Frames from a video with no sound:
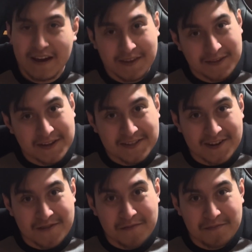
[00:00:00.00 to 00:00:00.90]
I think
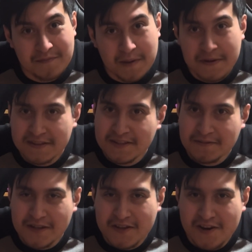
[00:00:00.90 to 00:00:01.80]
so. Maybe it seems
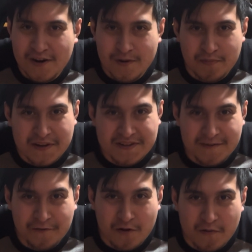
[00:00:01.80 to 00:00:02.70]
like you're here to press them for a